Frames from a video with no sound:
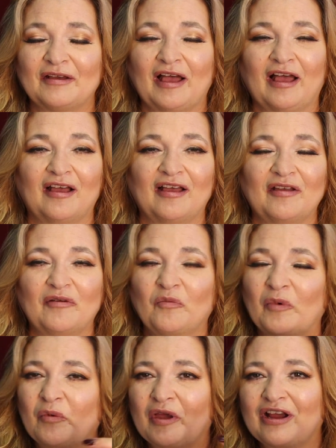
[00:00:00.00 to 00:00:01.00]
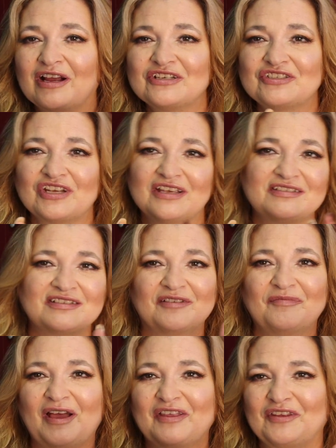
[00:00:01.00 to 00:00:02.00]
But we are
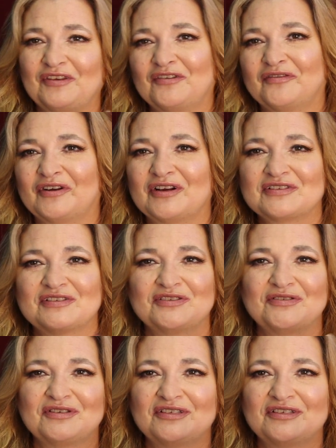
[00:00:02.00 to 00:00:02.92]
adjusted by the universe into